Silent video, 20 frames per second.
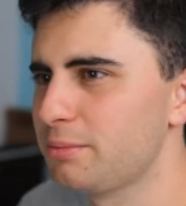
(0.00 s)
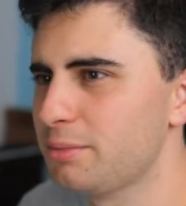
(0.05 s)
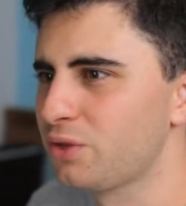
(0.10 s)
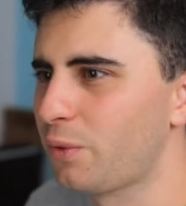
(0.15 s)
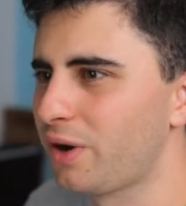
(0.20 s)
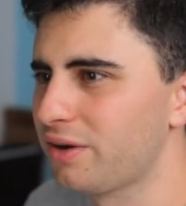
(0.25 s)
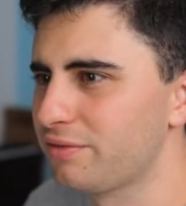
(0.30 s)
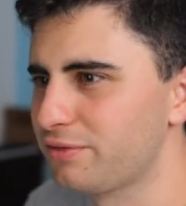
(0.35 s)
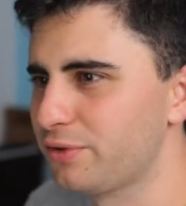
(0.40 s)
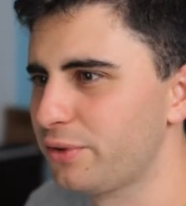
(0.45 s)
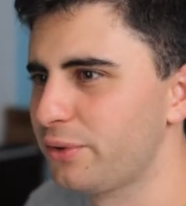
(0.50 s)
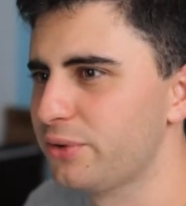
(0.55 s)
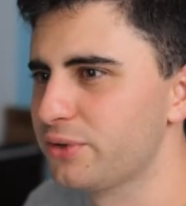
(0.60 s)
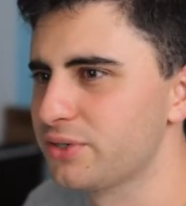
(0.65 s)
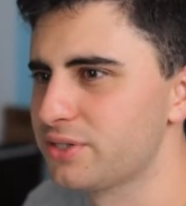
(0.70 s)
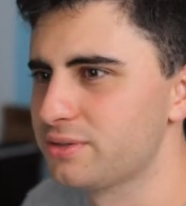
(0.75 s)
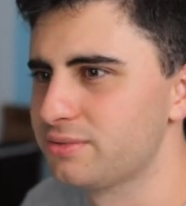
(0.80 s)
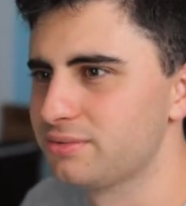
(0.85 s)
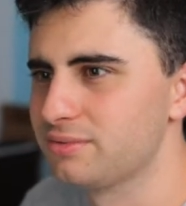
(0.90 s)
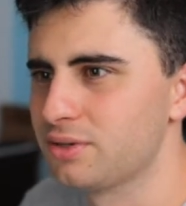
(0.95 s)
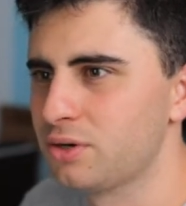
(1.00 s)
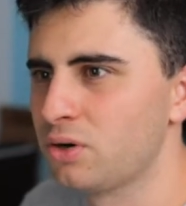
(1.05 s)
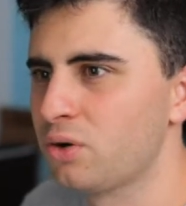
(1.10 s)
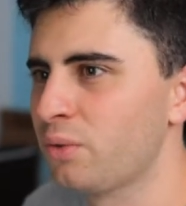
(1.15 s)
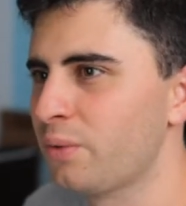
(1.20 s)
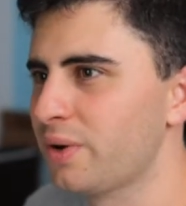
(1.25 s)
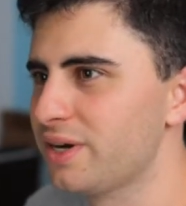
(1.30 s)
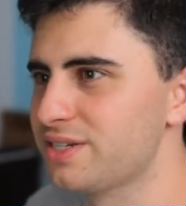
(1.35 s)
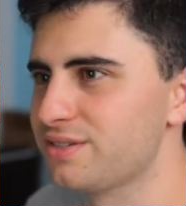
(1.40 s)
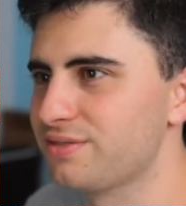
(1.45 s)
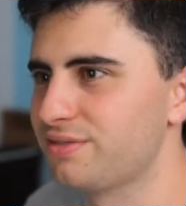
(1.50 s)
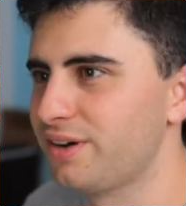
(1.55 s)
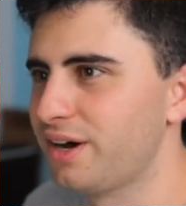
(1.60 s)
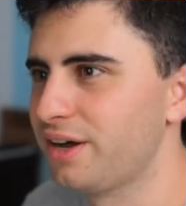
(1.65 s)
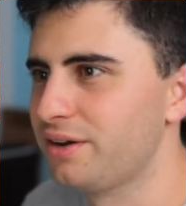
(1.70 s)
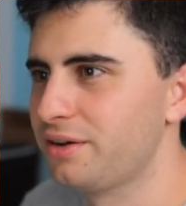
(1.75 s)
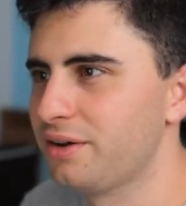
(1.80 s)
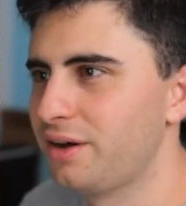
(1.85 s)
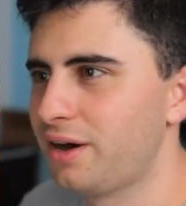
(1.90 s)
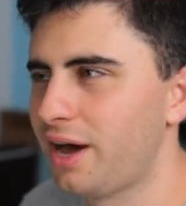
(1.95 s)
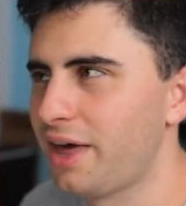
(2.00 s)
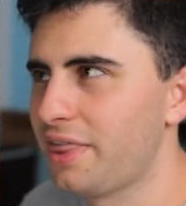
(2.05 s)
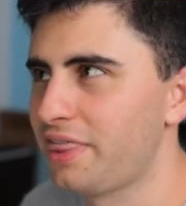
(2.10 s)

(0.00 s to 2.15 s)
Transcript: The wet floor's always fun. I